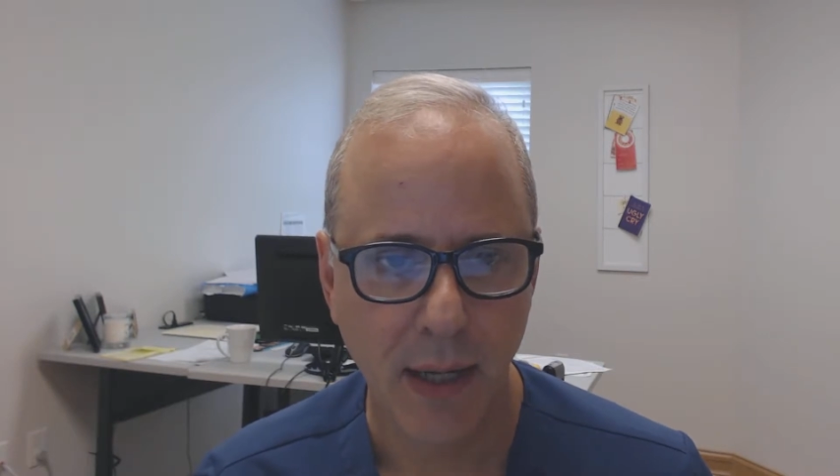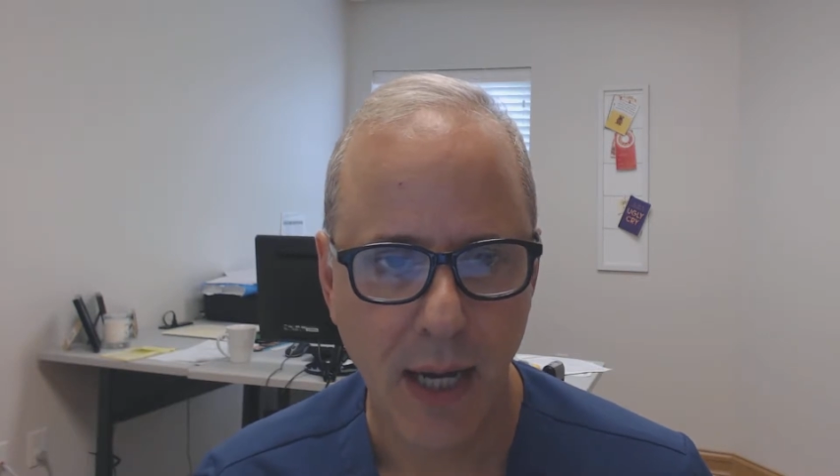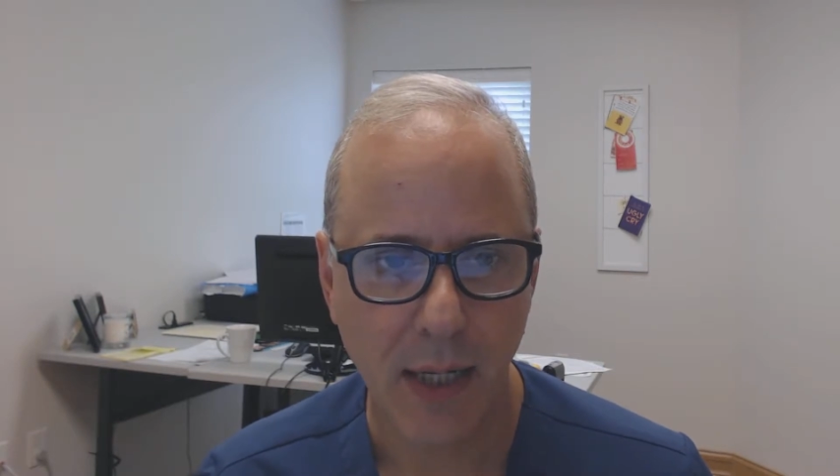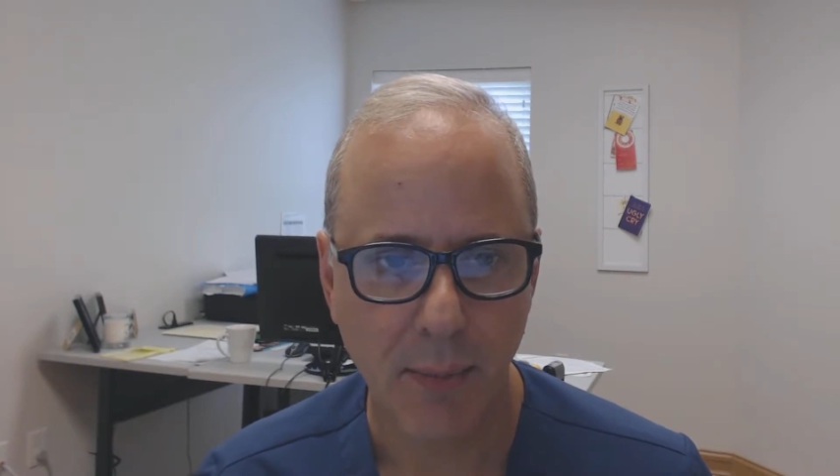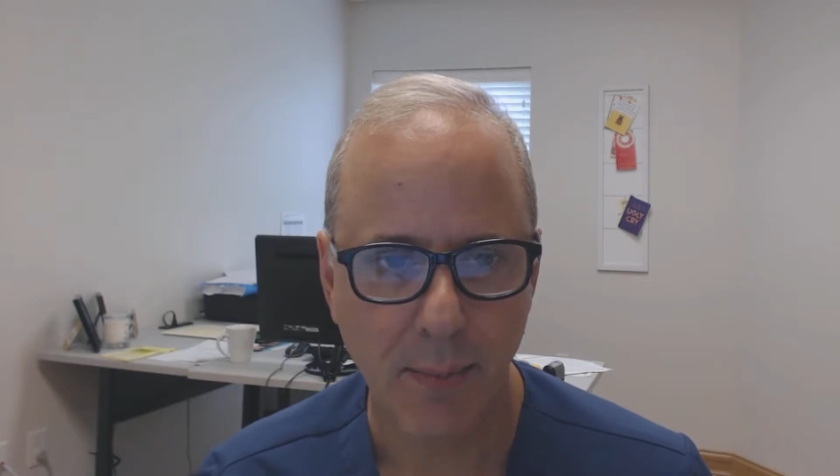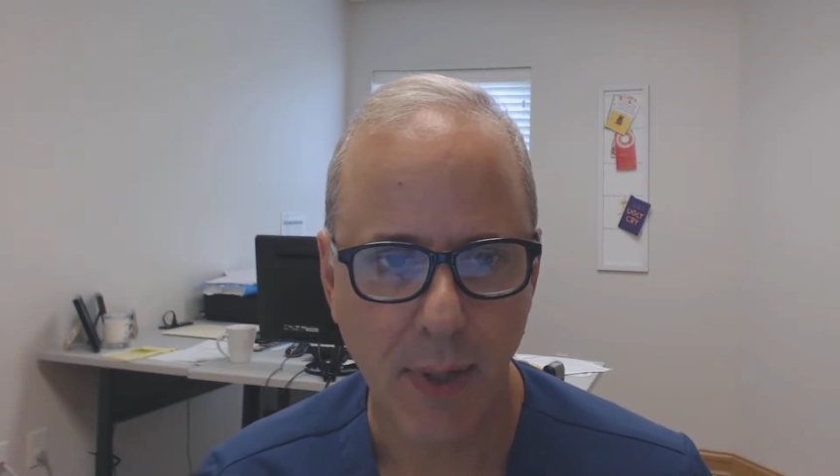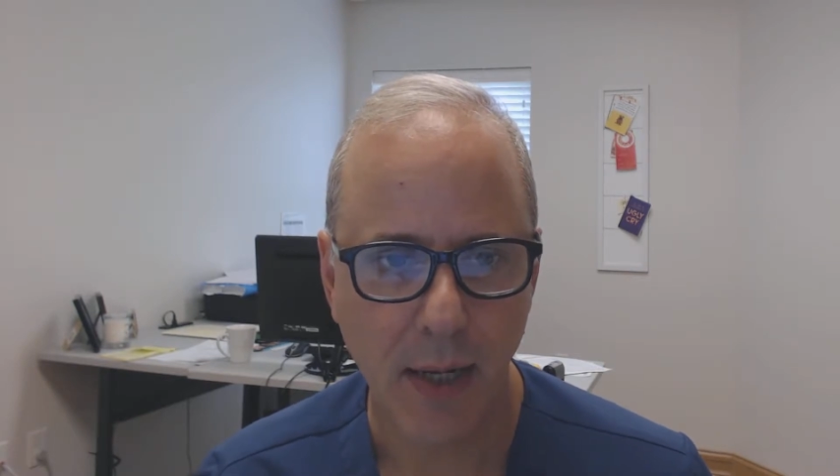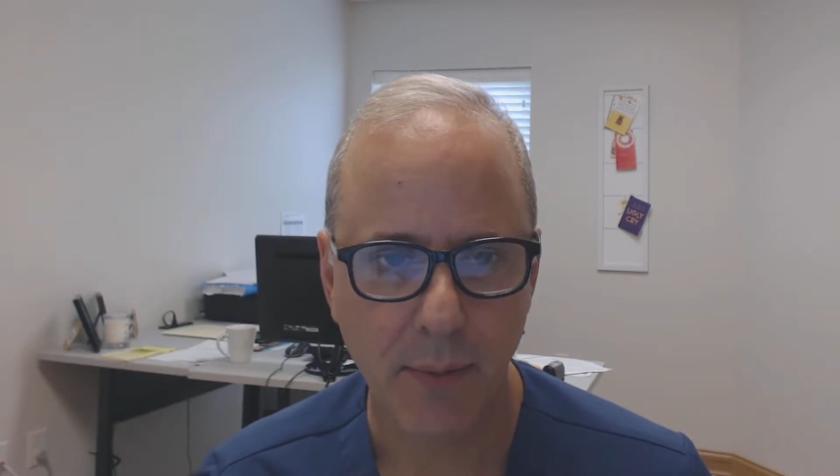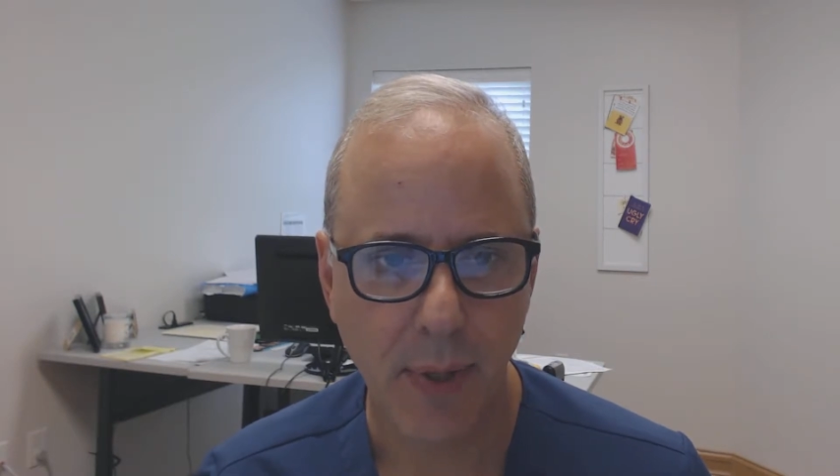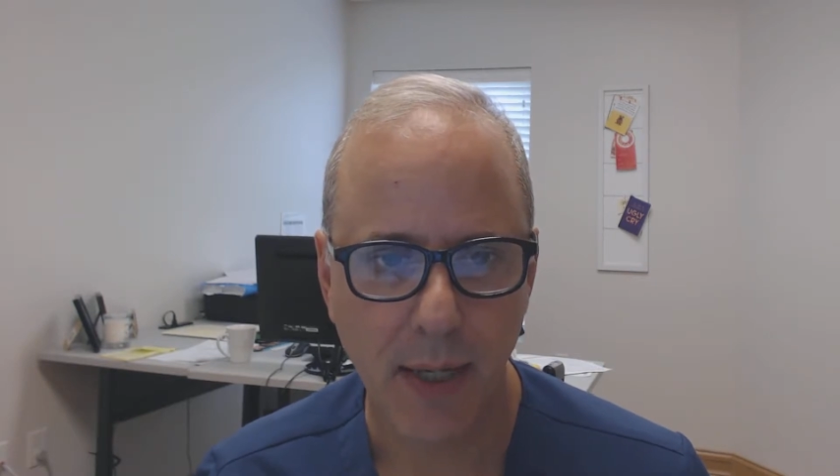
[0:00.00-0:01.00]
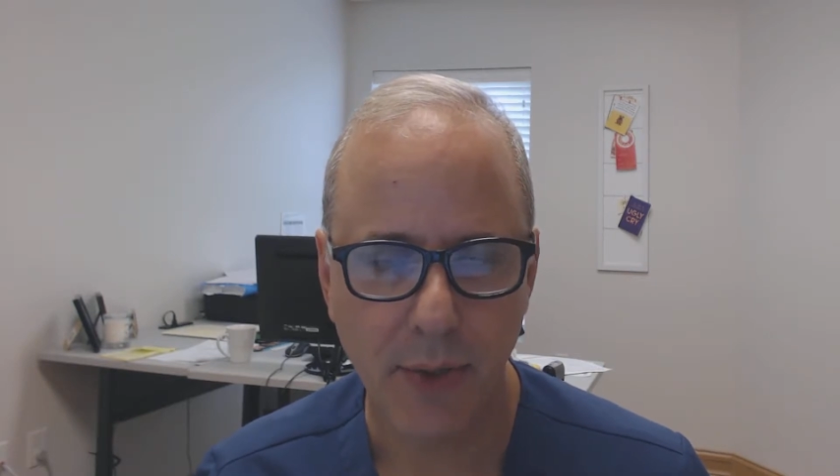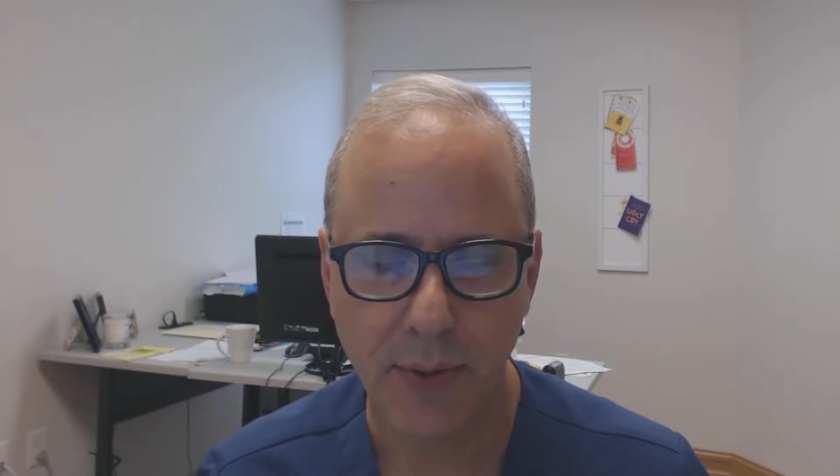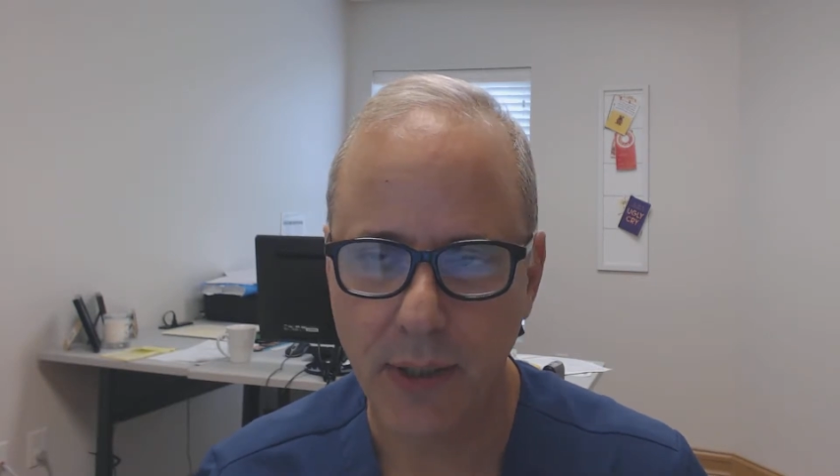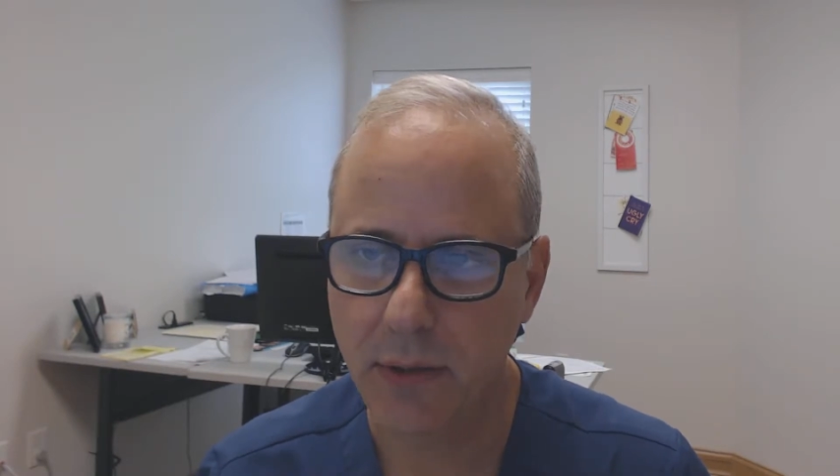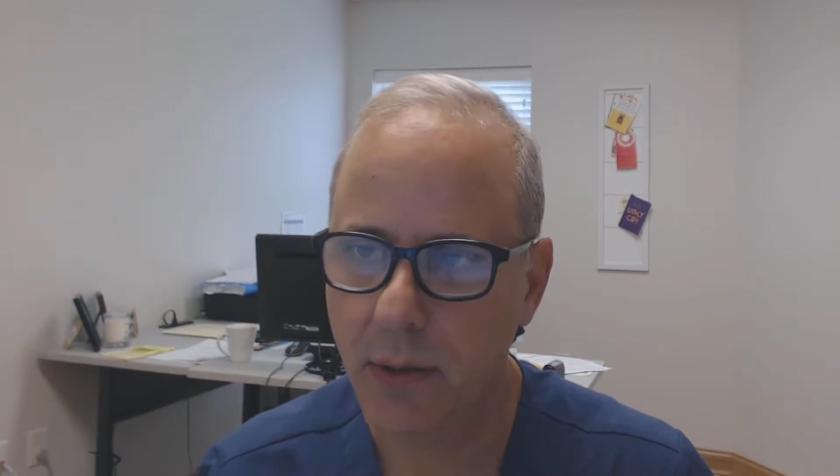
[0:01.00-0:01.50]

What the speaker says: how to potty train.